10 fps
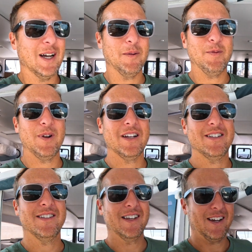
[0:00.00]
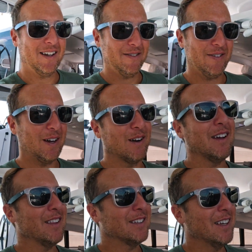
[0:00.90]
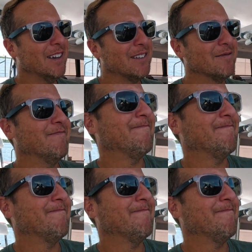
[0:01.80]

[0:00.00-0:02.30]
helping us figure out the sail.